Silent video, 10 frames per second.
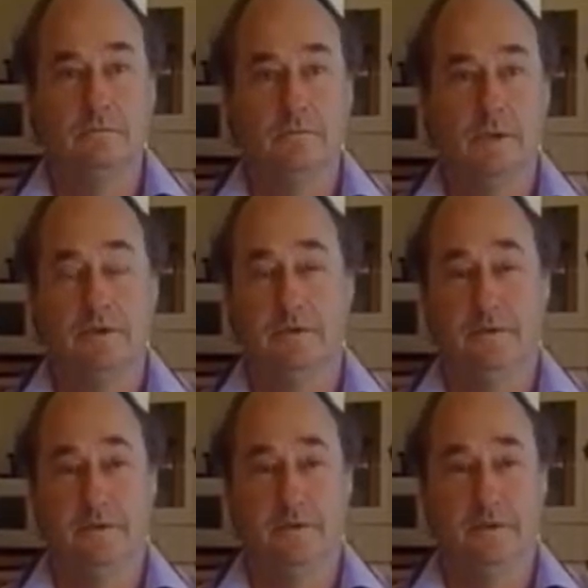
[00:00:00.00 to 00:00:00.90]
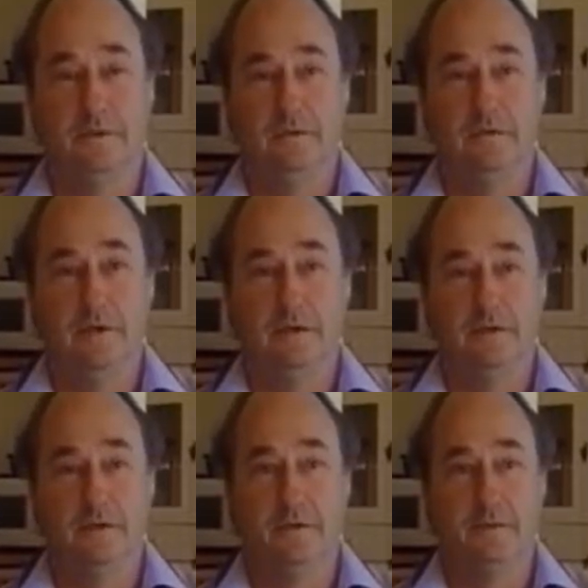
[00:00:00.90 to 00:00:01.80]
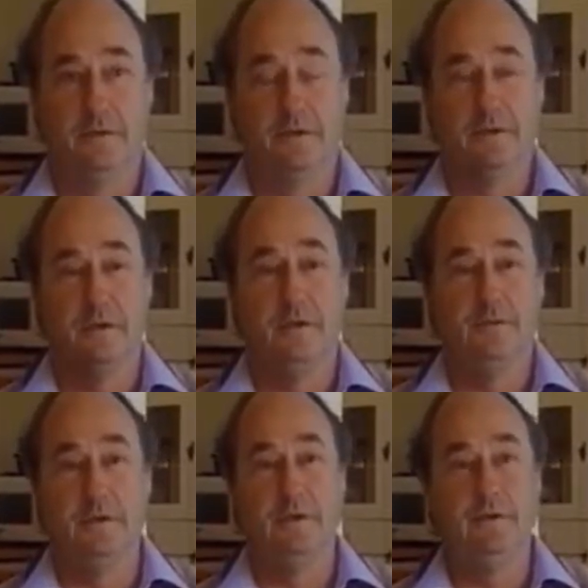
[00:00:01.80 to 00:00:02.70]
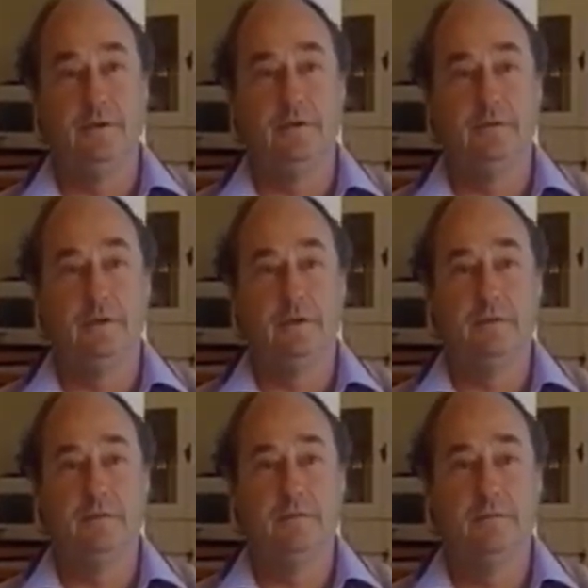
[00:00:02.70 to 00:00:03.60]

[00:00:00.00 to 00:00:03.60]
They're not as easy to recognise, but the sleeping is, you know.